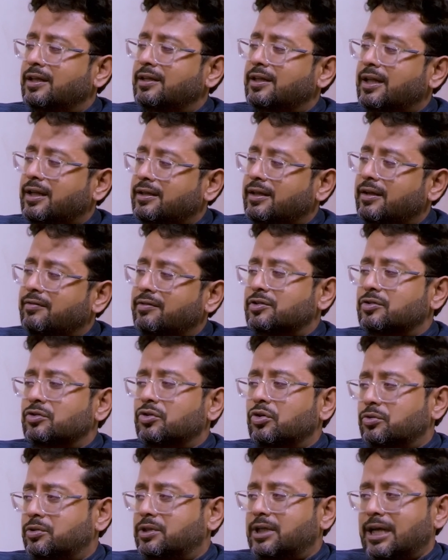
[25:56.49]
that there is
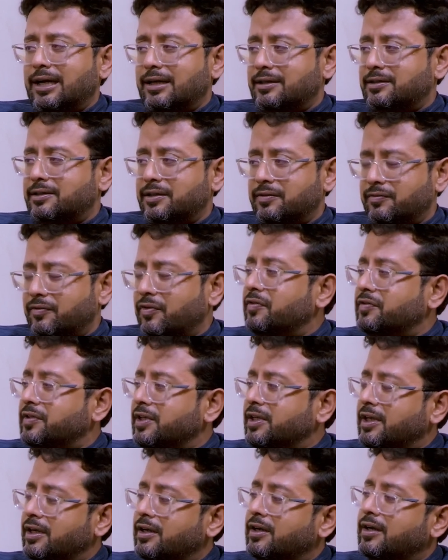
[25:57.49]
no talent involved
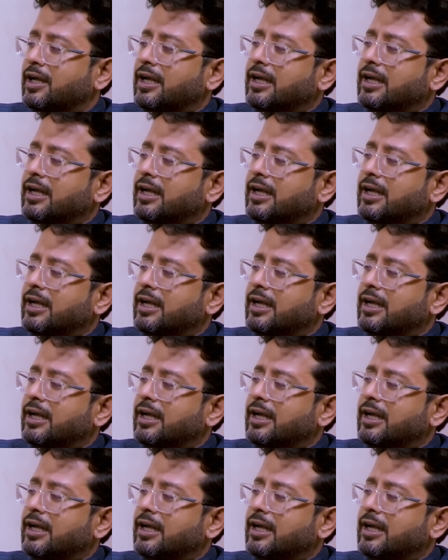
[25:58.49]
in here.